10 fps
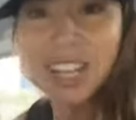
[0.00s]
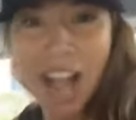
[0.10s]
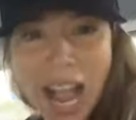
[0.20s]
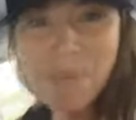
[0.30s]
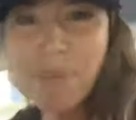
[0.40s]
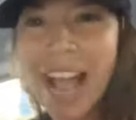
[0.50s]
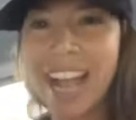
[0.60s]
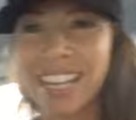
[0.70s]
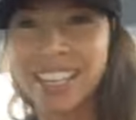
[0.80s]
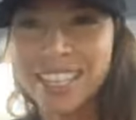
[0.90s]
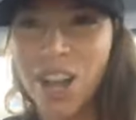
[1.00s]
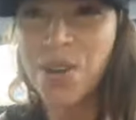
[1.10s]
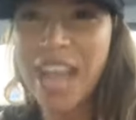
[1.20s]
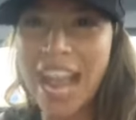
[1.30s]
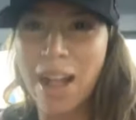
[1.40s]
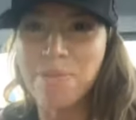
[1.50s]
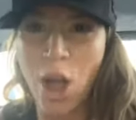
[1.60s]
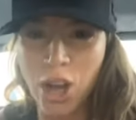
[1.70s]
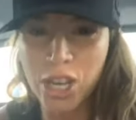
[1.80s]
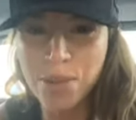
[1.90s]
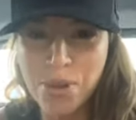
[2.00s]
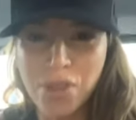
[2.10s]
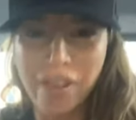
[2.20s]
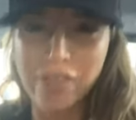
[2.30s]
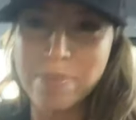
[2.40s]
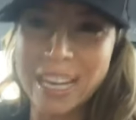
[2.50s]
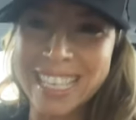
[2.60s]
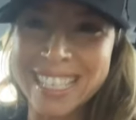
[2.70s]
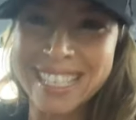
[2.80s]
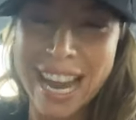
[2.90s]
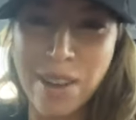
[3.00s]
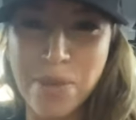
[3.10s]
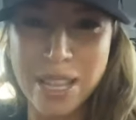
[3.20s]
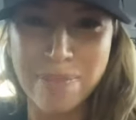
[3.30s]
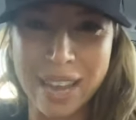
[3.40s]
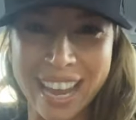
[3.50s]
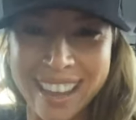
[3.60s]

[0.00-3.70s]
I'm back. Okay, I'm not going to move, everybody. Stay with me.